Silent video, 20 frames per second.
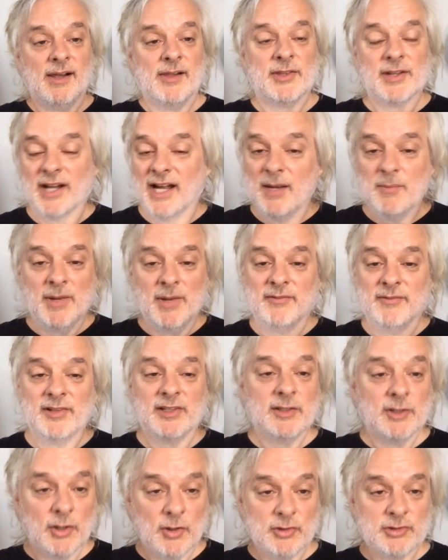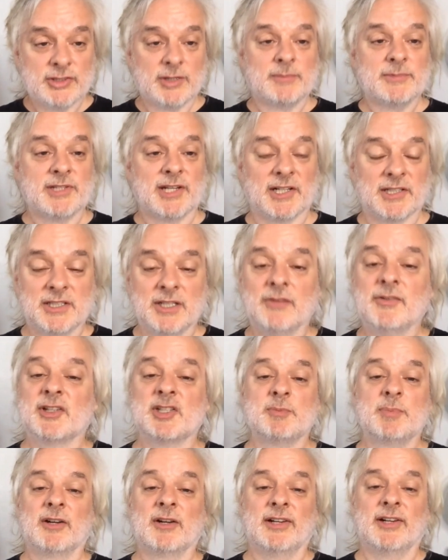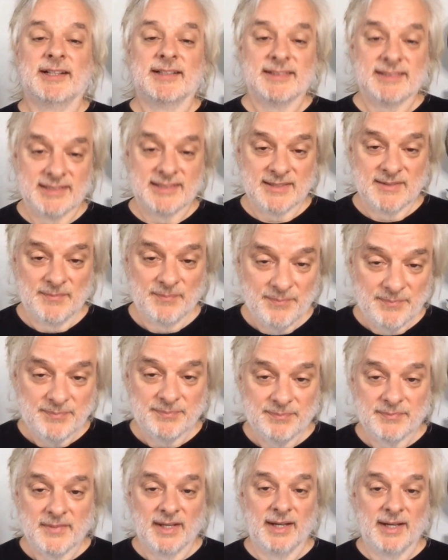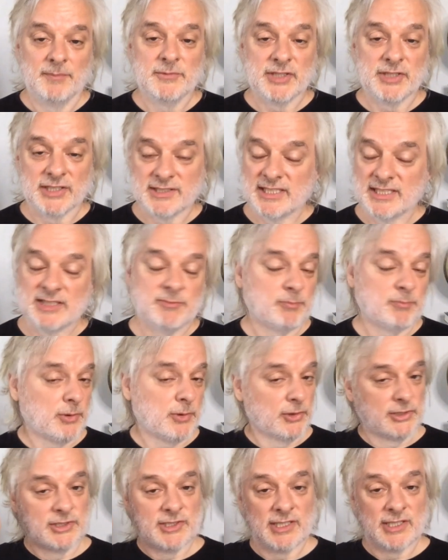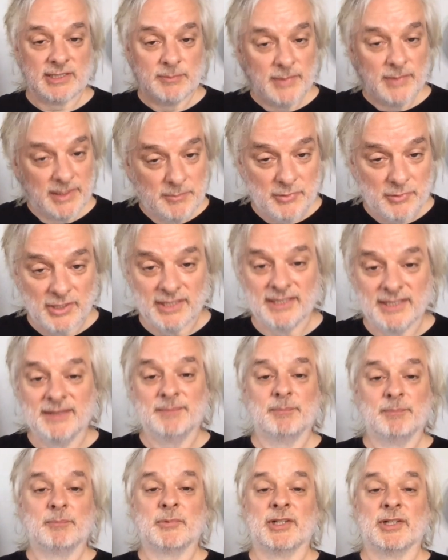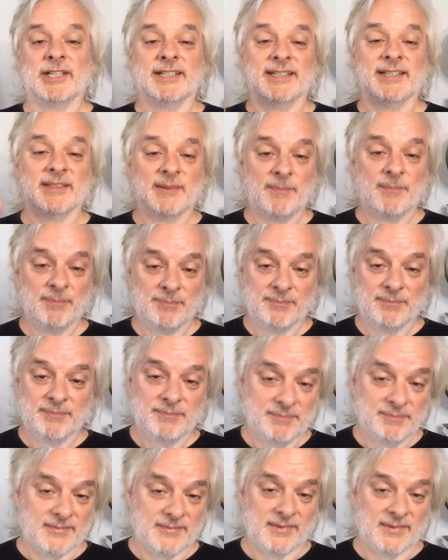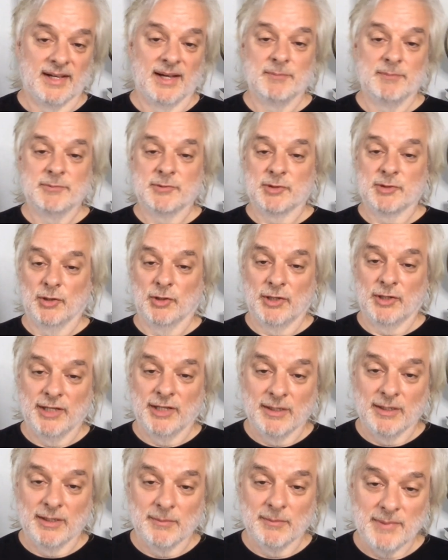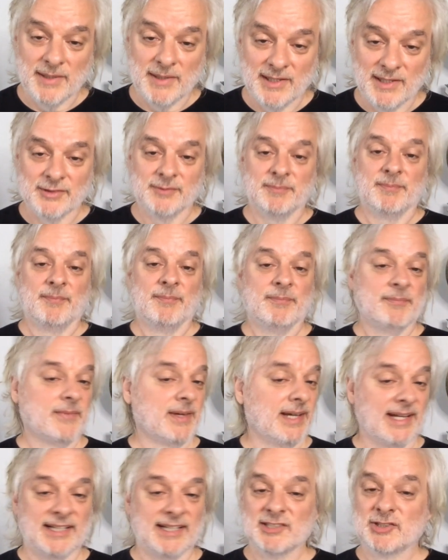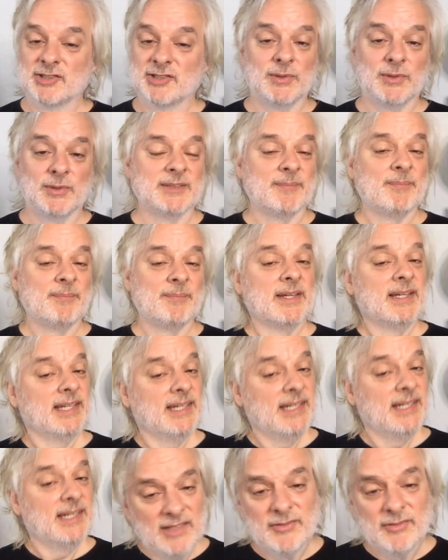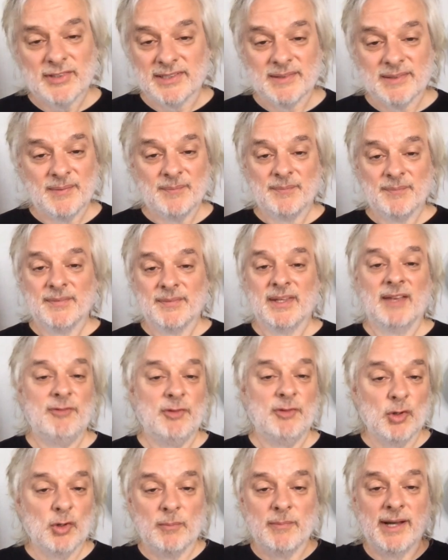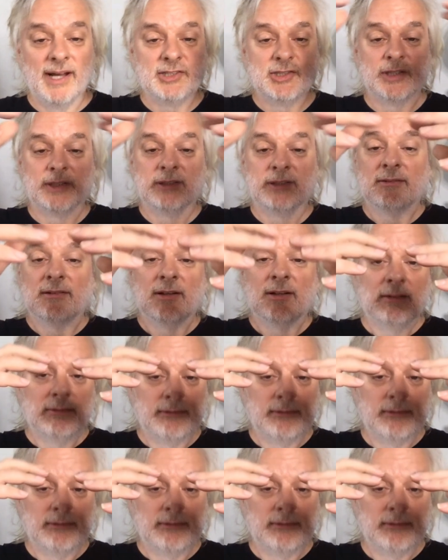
that I'm having no subjective experience. I'm just, there's processes in my brain, I'm talking about them, and so on. Even if you imagine